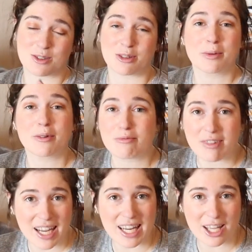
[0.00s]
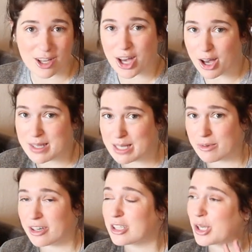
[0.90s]
It's also a really cozy
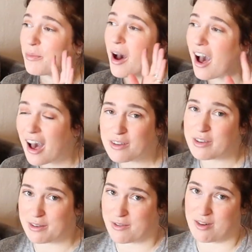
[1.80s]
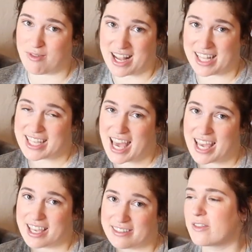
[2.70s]
book, so perfect for a rainy
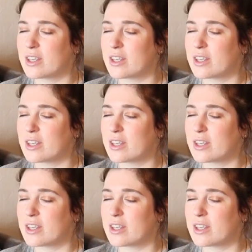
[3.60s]
day.